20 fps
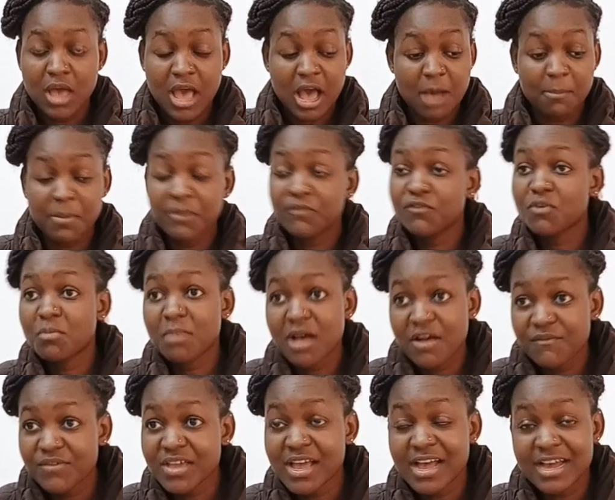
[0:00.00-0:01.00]
Apart from
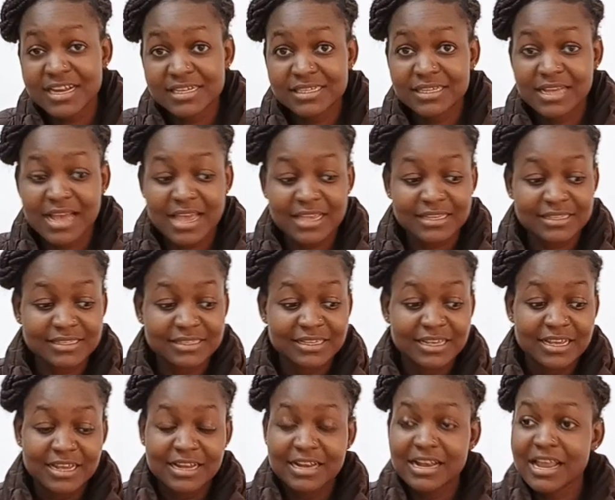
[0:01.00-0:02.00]
having ads, guys,
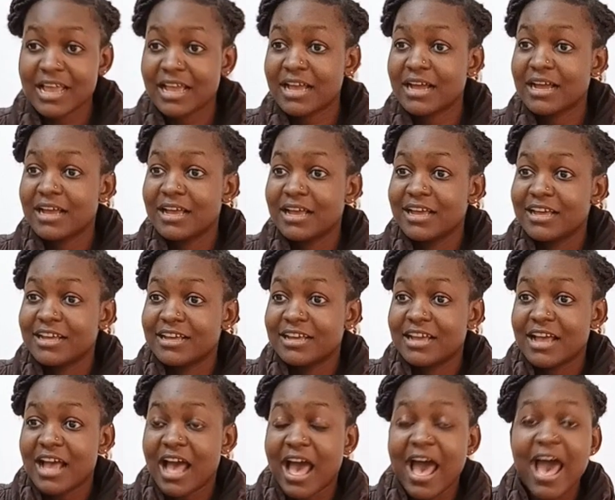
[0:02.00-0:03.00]
like,
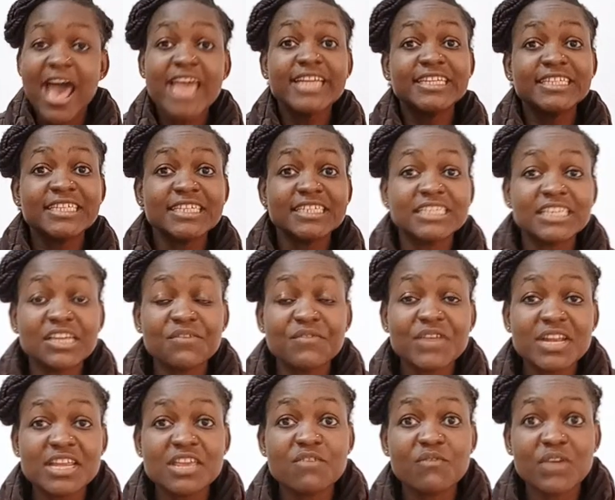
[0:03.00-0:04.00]
I didn't
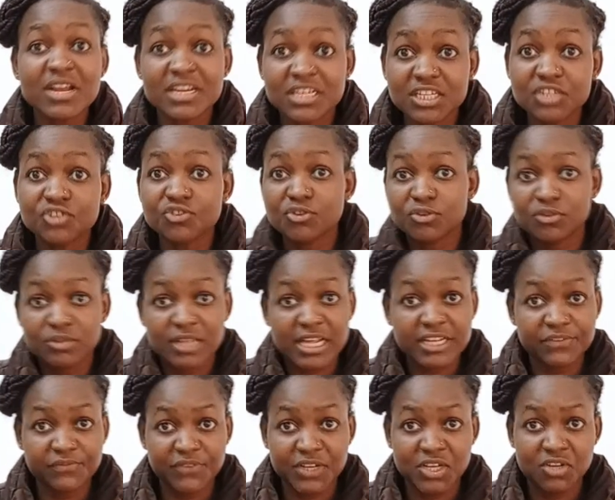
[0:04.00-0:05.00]
even give an intro to
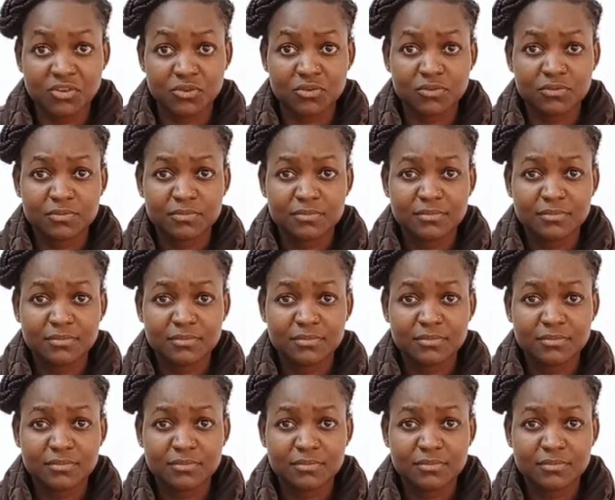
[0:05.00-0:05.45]
that video.